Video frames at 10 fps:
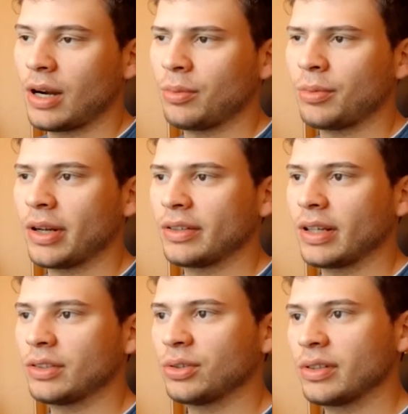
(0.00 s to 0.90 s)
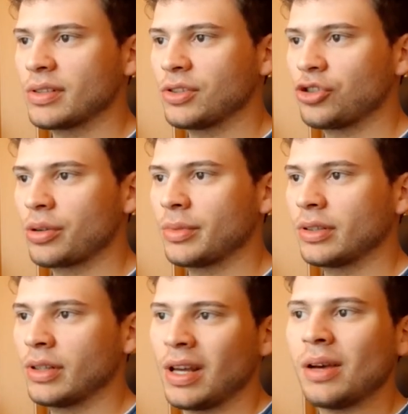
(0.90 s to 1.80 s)
I remember I think I took this in
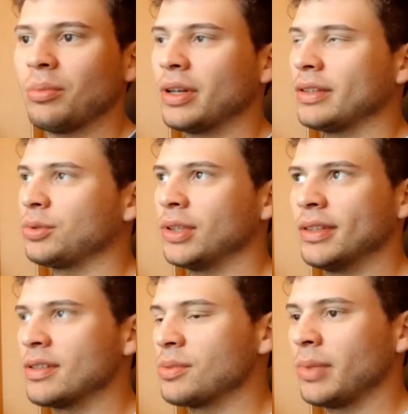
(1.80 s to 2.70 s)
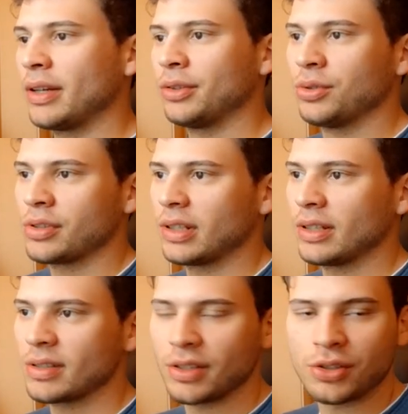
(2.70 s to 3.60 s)
German, but it really doesn't matter. You still
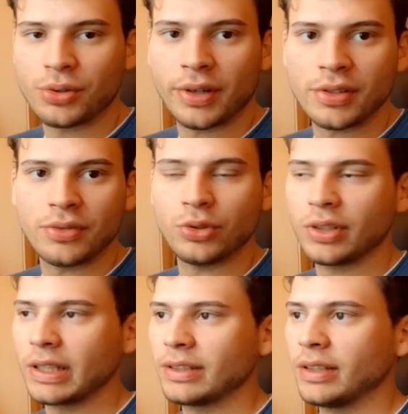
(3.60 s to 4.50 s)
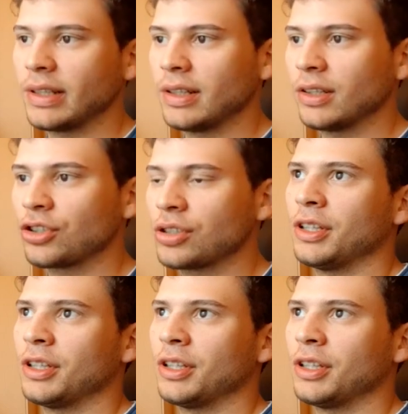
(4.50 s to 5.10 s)
get six credits if you take it in English.